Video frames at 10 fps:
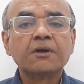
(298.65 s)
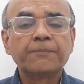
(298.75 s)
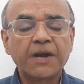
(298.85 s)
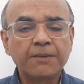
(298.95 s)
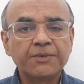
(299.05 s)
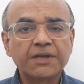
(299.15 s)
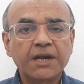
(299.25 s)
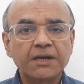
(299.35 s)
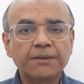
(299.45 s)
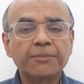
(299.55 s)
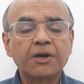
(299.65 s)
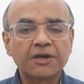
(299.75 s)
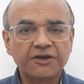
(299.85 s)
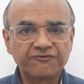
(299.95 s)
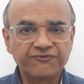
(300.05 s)
primary
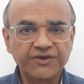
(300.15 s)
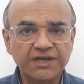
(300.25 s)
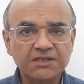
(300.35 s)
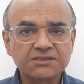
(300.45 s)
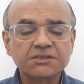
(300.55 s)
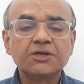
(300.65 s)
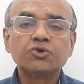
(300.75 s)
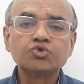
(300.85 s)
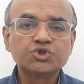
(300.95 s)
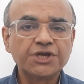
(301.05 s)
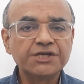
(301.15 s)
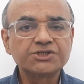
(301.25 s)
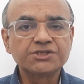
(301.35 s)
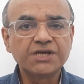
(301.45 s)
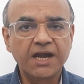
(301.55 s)
antibiotic fails to
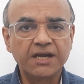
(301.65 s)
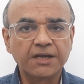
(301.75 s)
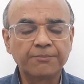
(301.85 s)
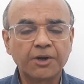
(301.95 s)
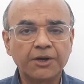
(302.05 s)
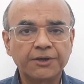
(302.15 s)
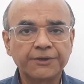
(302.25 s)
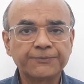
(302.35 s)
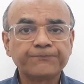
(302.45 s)
change the antibiotic.